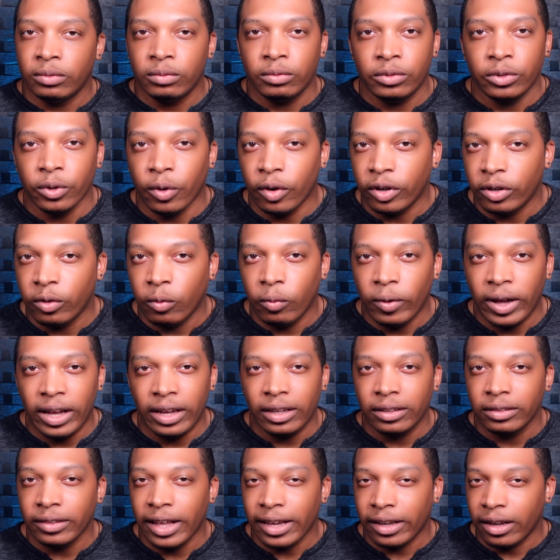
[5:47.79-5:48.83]
throw it
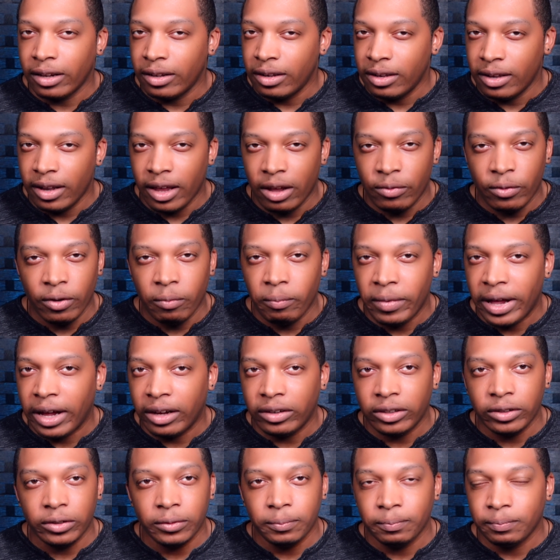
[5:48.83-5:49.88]
away like it never
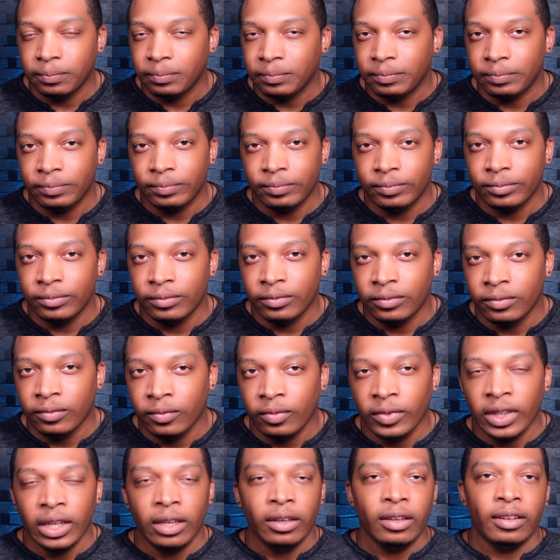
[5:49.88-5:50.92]
mattered.
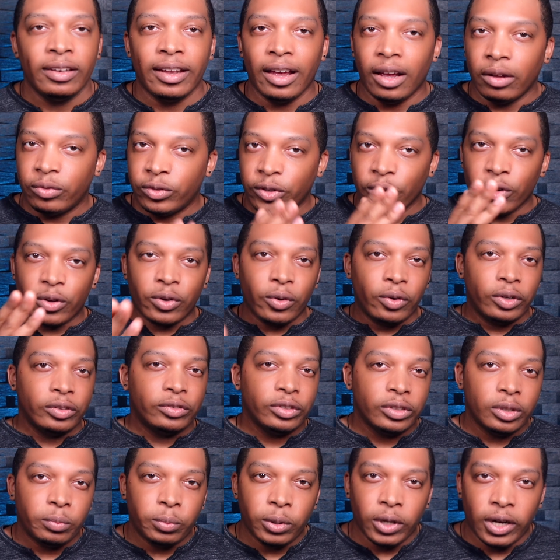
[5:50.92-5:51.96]
Now, if you're going
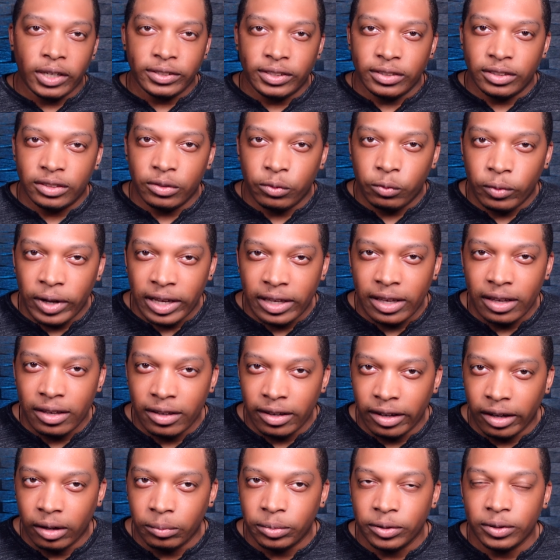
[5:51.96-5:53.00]
through the process of waking
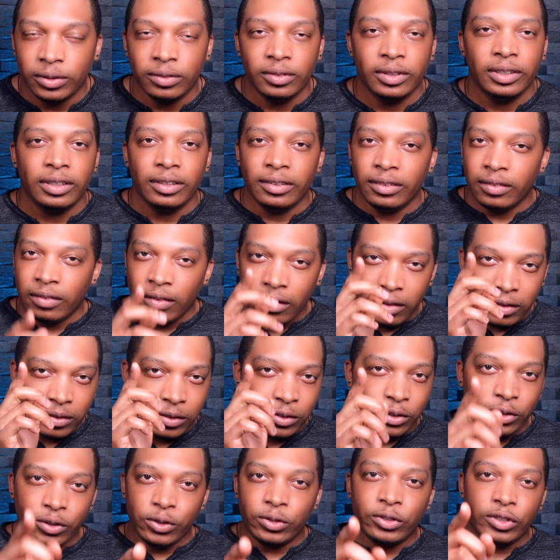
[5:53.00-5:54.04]
up,
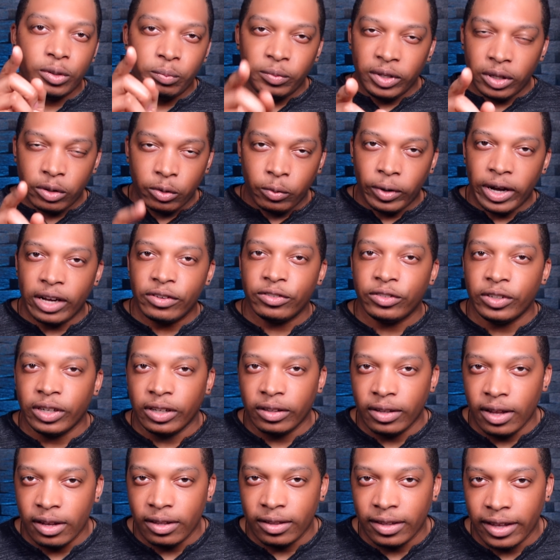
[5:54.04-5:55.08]
you should be
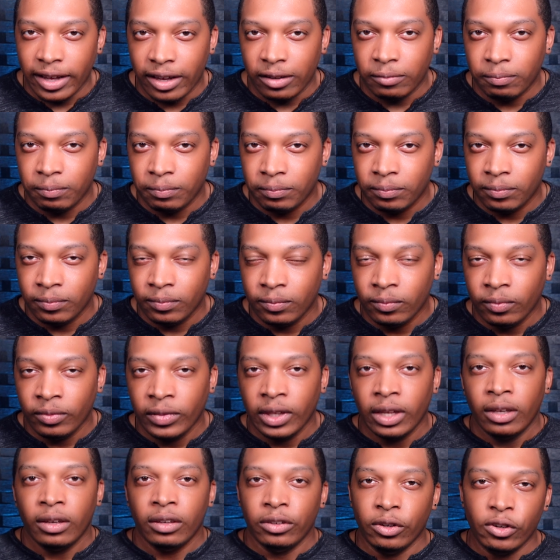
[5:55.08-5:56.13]
questioning that.
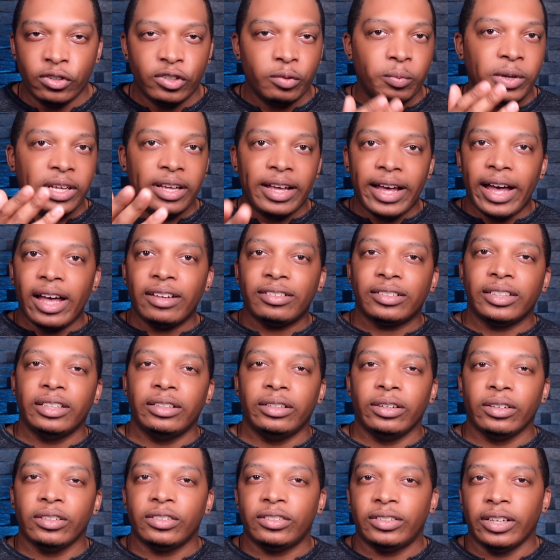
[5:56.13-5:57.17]
You should be asking
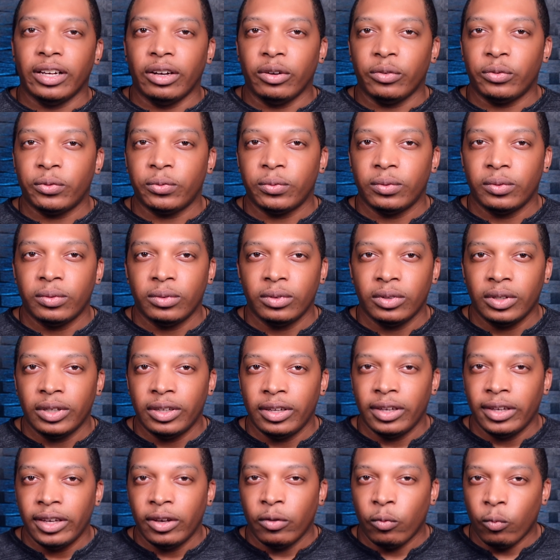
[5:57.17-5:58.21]
yourself,
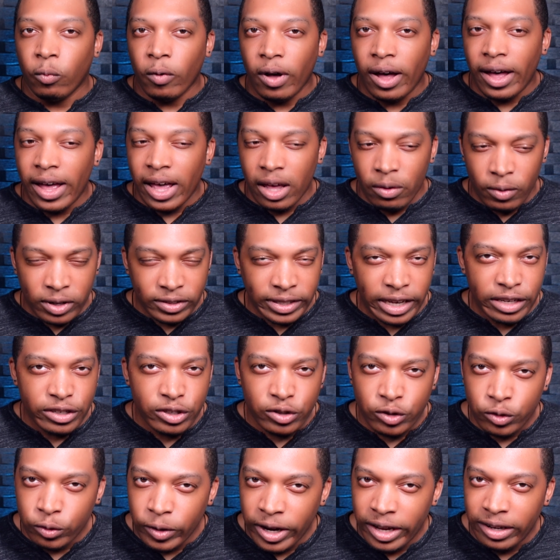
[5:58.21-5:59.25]
why was I
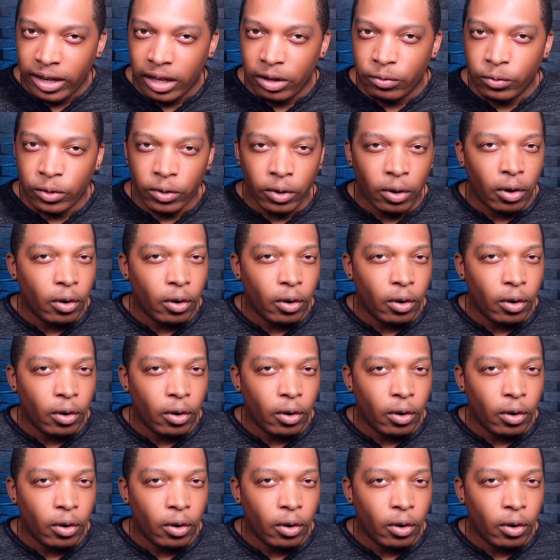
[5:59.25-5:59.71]
straining for